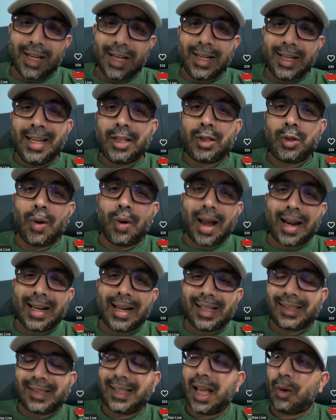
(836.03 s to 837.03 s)
need to
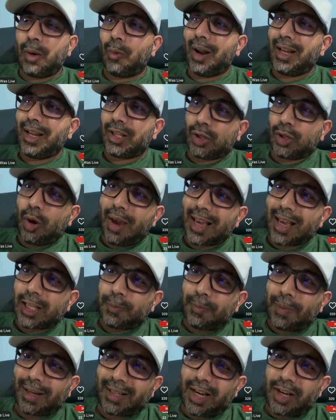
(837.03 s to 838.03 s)
understand what is your
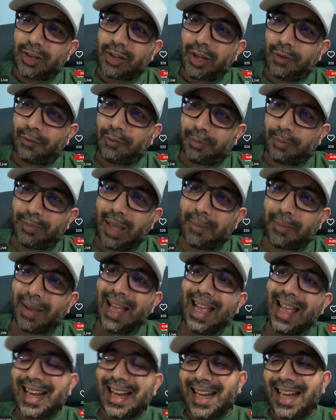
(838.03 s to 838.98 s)
expectation from them.